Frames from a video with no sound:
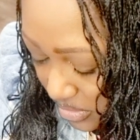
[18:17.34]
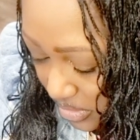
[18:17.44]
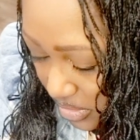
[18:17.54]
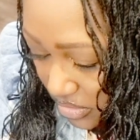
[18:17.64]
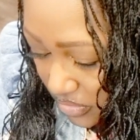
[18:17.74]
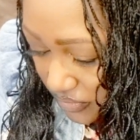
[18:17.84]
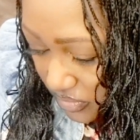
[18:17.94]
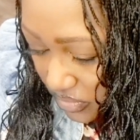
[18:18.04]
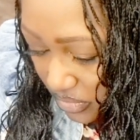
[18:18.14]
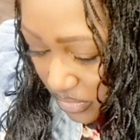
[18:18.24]
Ace of
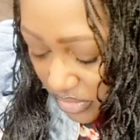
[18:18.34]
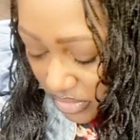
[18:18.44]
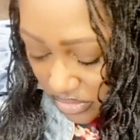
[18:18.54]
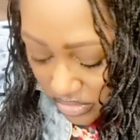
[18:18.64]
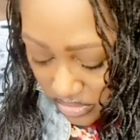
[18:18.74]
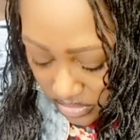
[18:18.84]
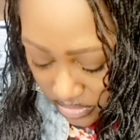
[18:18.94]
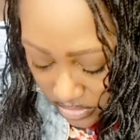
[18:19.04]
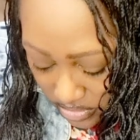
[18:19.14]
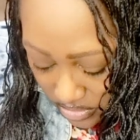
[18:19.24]
Swords.
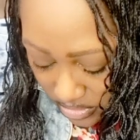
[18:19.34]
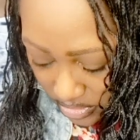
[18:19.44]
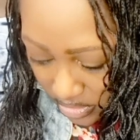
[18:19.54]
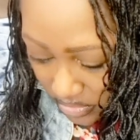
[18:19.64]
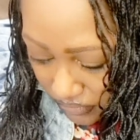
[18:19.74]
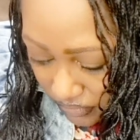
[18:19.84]
King of